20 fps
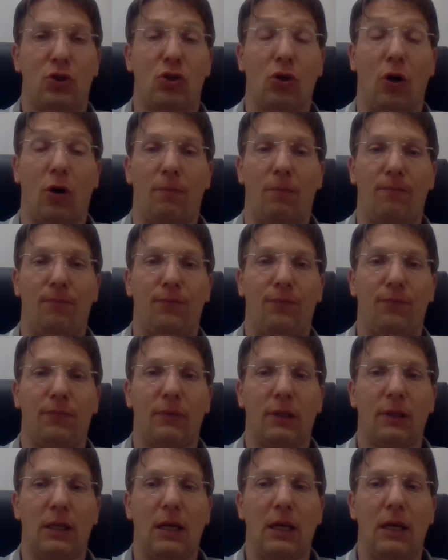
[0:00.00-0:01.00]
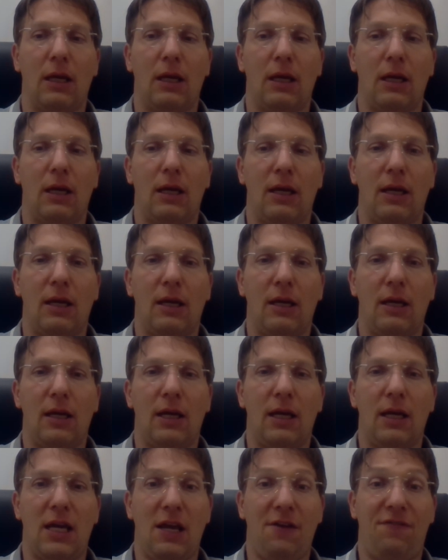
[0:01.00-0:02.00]
so
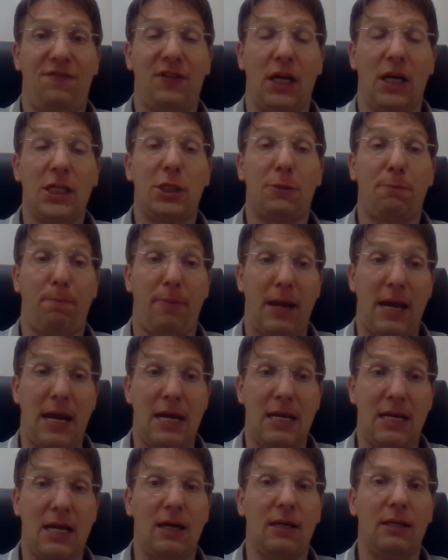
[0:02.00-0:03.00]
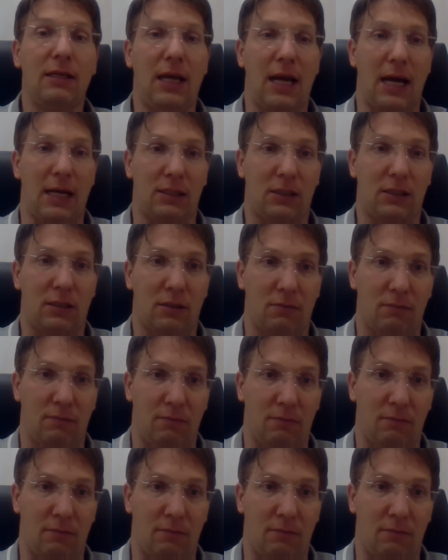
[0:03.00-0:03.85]
if there is pain, yes.